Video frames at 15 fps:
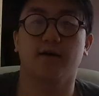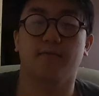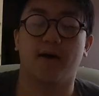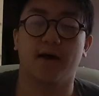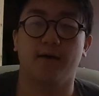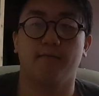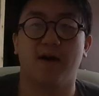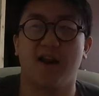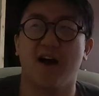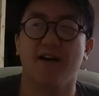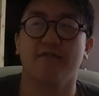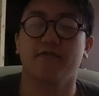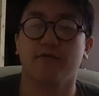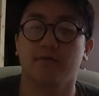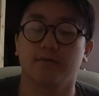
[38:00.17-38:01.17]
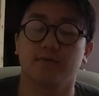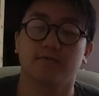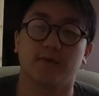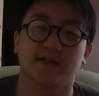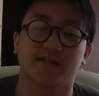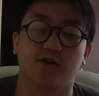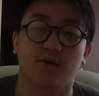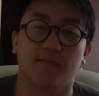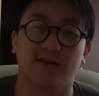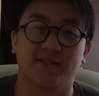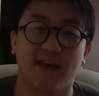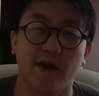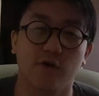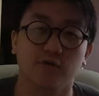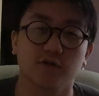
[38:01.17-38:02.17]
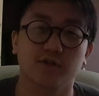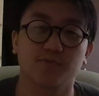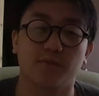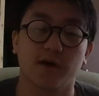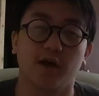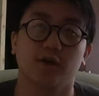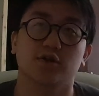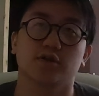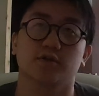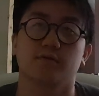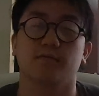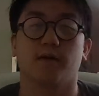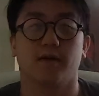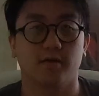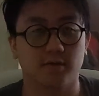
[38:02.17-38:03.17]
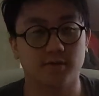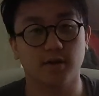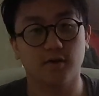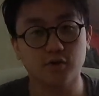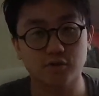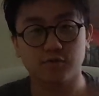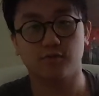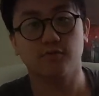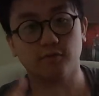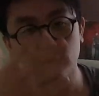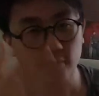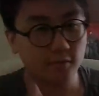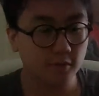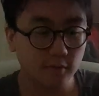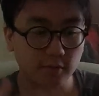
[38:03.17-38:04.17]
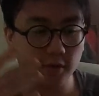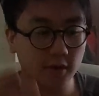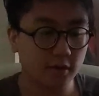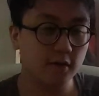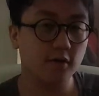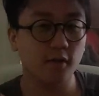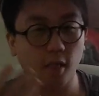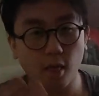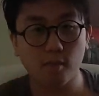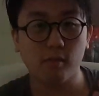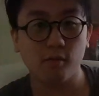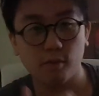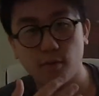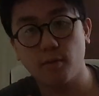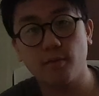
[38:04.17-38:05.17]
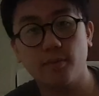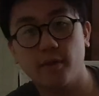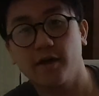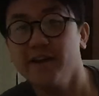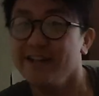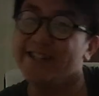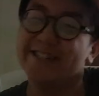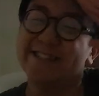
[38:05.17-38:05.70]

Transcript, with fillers: my, my life, my sales pitch, my sales thing. The, the, the, the.